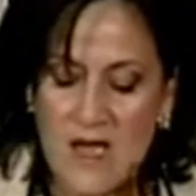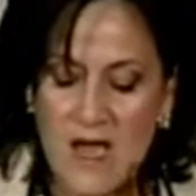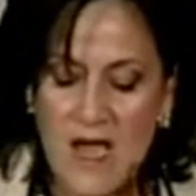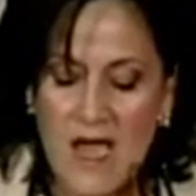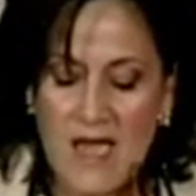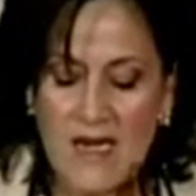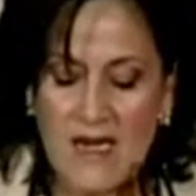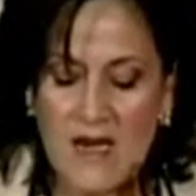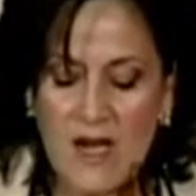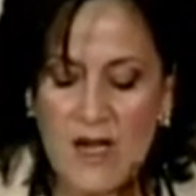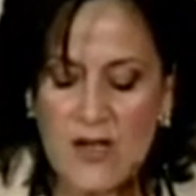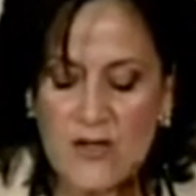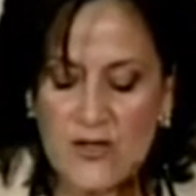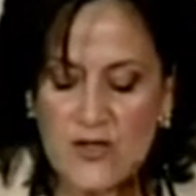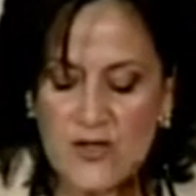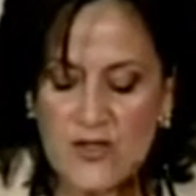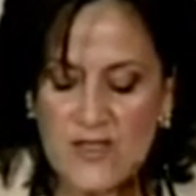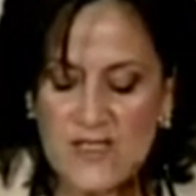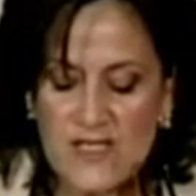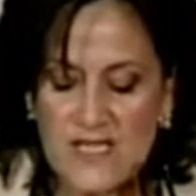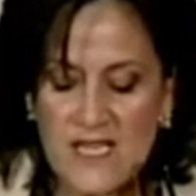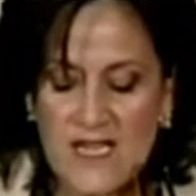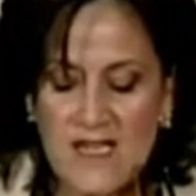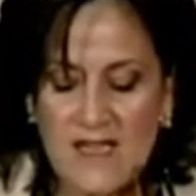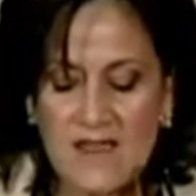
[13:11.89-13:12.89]
and
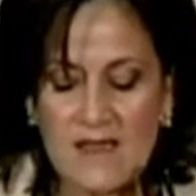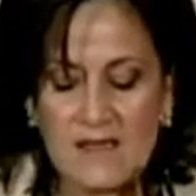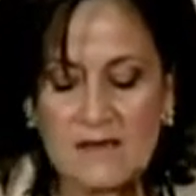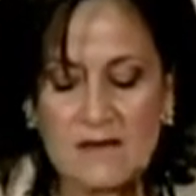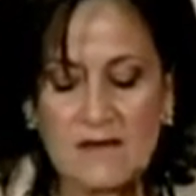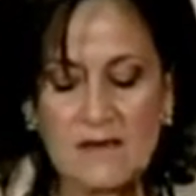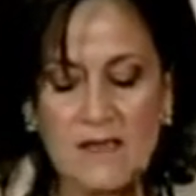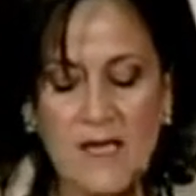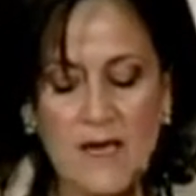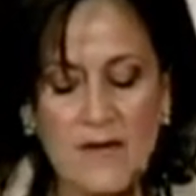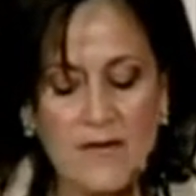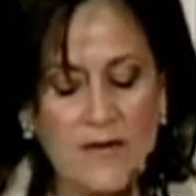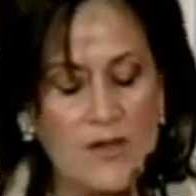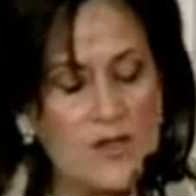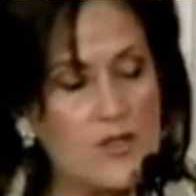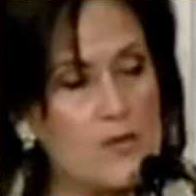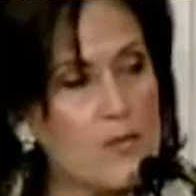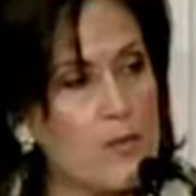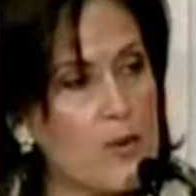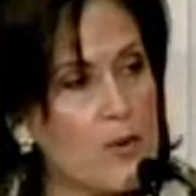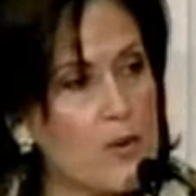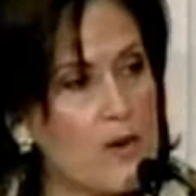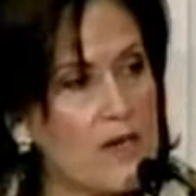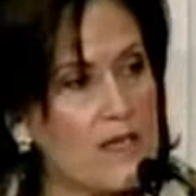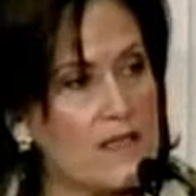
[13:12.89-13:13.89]
understand the leverage
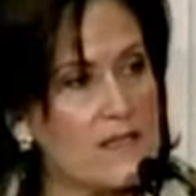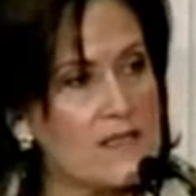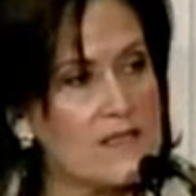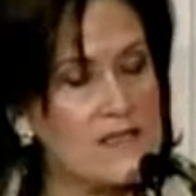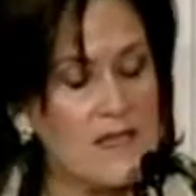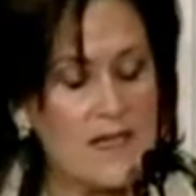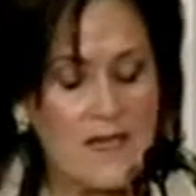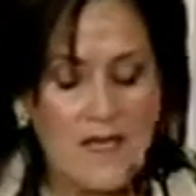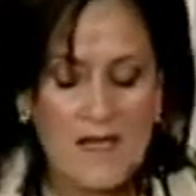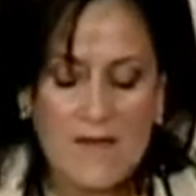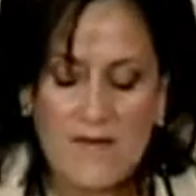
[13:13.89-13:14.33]
points